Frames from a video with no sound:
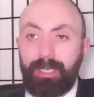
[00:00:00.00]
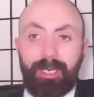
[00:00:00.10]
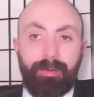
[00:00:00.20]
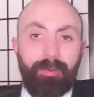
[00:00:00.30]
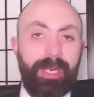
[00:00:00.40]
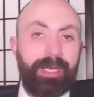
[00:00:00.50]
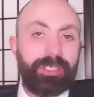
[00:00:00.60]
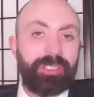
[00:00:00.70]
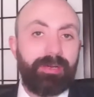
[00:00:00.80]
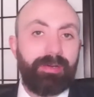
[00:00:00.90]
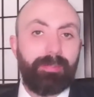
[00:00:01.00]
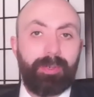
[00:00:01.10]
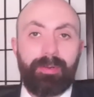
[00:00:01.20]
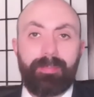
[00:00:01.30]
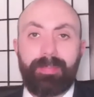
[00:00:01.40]
reactionary
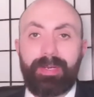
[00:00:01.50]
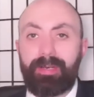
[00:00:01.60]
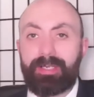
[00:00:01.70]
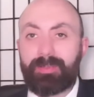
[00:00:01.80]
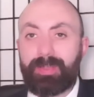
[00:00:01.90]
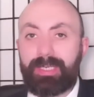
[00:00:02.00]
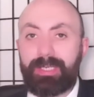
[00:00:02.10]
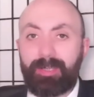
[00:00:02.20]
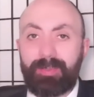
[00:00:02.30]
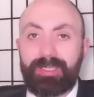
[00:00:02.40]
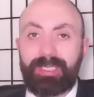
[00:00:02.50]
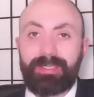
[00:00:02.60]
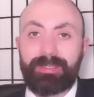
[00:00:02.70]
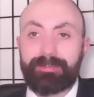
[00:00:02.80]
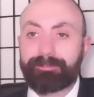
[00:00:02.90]
pro-imperialist media
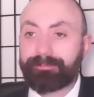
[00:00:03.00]
commentators